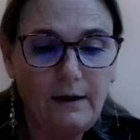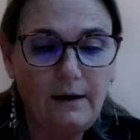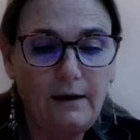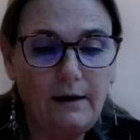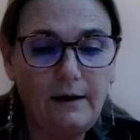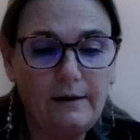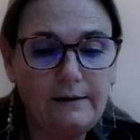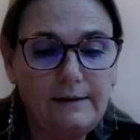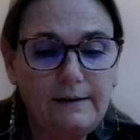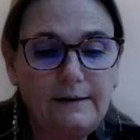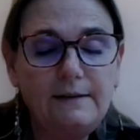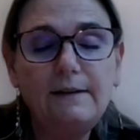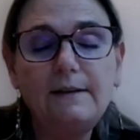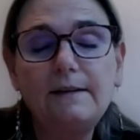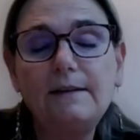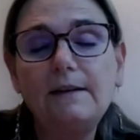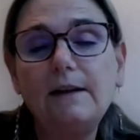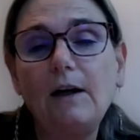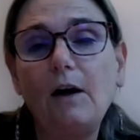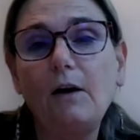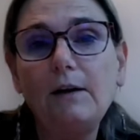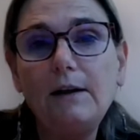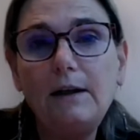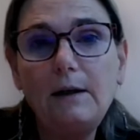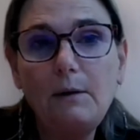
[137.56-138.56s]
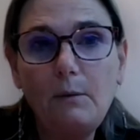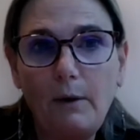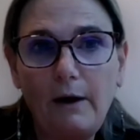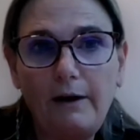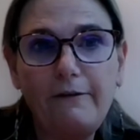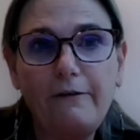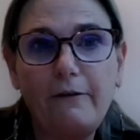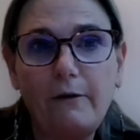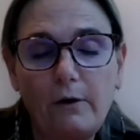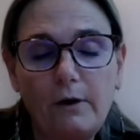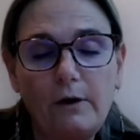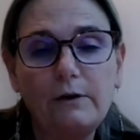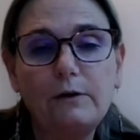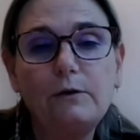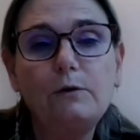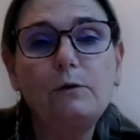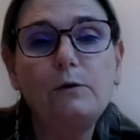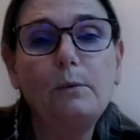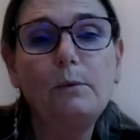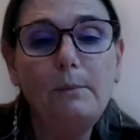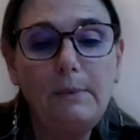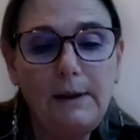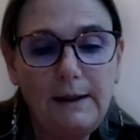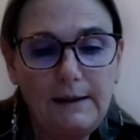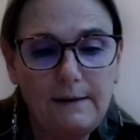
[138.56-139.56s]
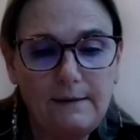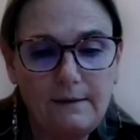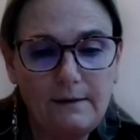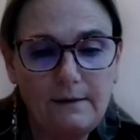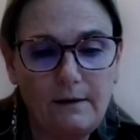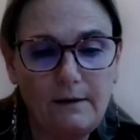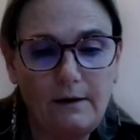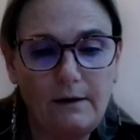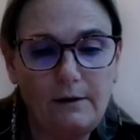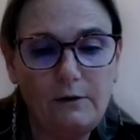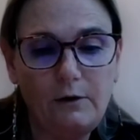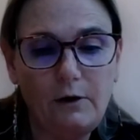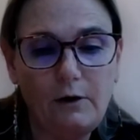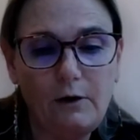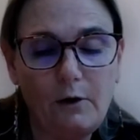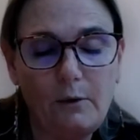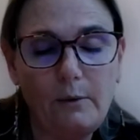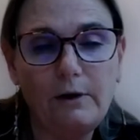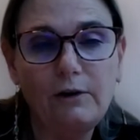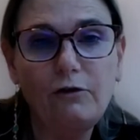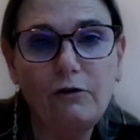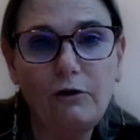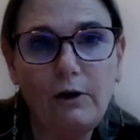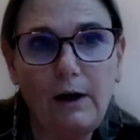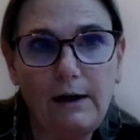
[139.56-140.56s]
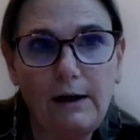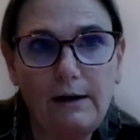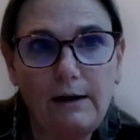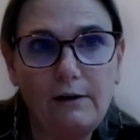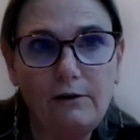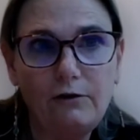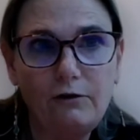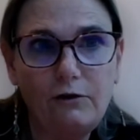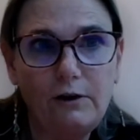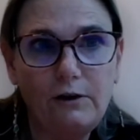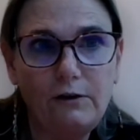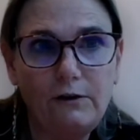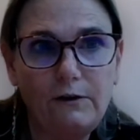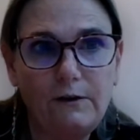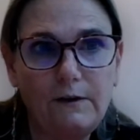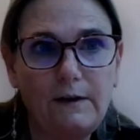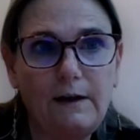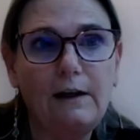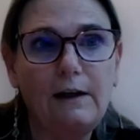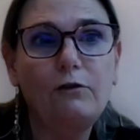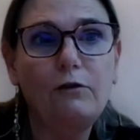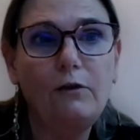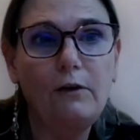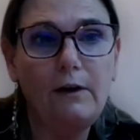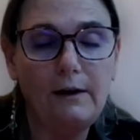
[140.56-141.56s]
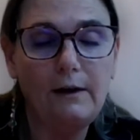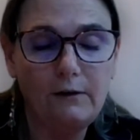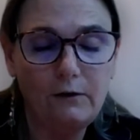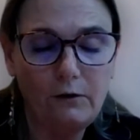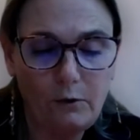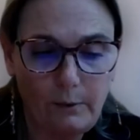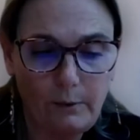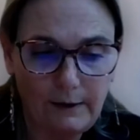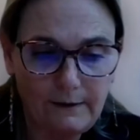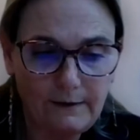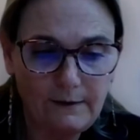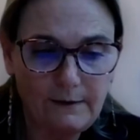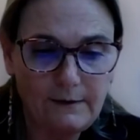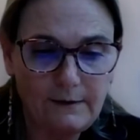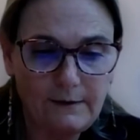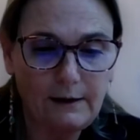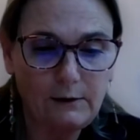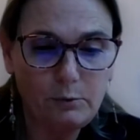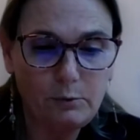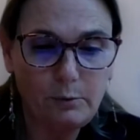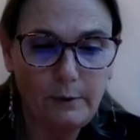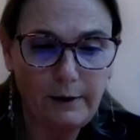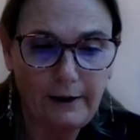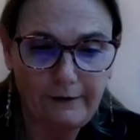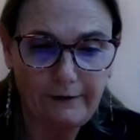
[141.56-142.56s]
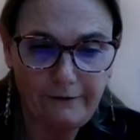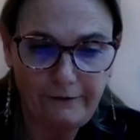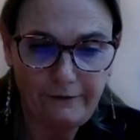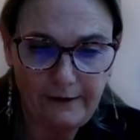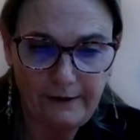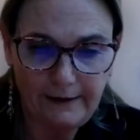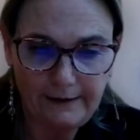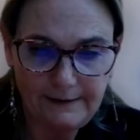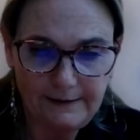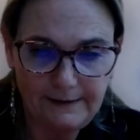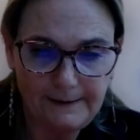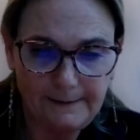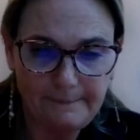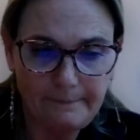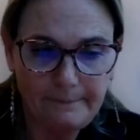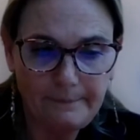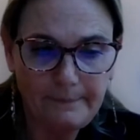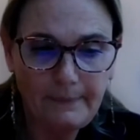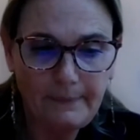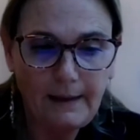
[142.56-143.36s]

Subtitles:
This is the only way for us to meet the current challenges and threats that we are facing.